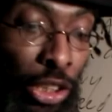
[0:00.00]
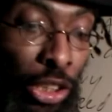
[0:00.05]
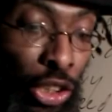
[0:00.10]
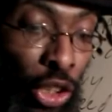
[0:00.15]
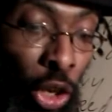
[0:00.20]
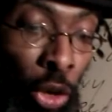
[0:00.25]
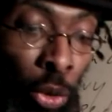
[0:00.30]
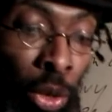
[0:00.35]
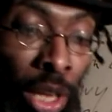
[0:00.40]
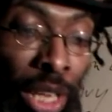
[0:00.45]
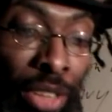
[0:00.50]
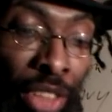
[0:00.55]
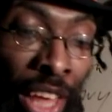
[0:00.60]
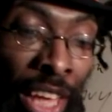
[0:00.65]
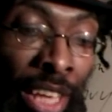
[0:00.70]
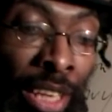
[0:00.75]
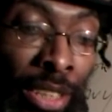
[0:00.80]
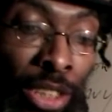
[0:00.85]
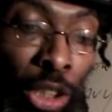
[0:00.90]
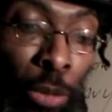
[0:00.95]
So
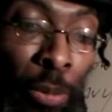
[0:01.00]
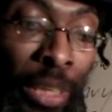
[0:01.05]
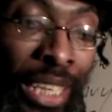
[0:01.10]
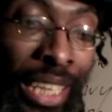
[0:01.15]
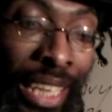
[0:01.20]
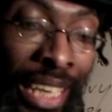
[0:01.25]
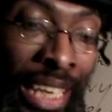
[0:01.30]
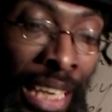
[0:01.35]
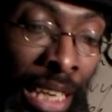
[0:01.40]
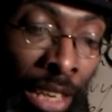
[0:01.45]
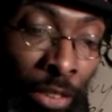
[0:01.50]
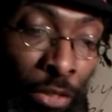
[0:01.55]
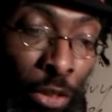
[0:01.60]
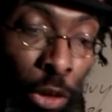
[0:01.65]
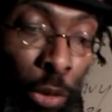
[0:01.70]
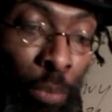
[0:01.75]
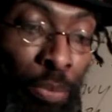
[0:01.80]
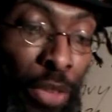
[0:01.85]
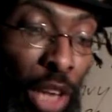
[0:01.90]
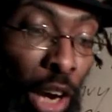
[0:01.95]
they speak
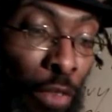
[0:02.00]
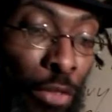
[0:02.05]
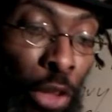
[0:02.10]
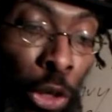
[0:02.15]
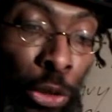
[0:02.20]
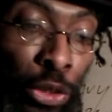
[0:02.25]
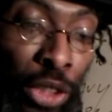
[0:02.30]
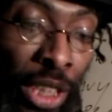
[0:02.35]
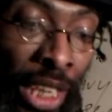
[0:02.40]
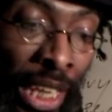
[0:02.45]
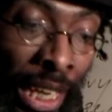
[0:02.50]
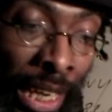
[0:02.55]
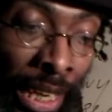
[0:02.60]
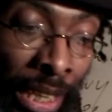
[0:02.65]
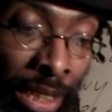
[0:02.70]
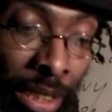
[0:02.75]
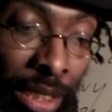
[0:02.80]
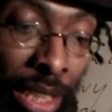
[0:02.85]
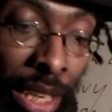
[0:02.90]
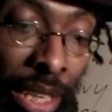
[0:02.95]
evil of those
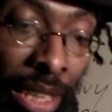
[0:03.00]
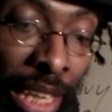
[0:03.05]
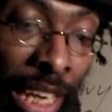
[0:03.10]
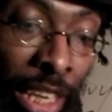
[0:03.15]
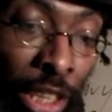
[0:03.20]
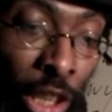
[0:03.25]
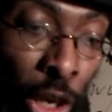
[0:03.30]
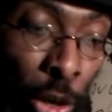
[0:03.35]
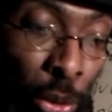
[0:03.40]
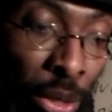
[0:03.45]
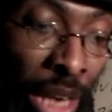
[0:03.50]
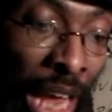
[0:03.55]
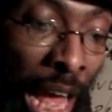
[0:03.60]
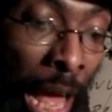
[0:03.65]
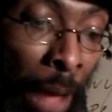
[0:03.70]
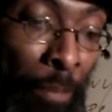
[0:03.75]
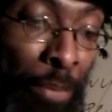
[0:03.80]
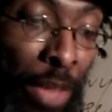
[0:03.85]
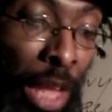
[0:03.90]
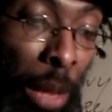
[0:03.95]
things they know
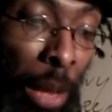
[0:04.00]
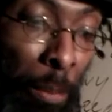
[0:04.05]
not.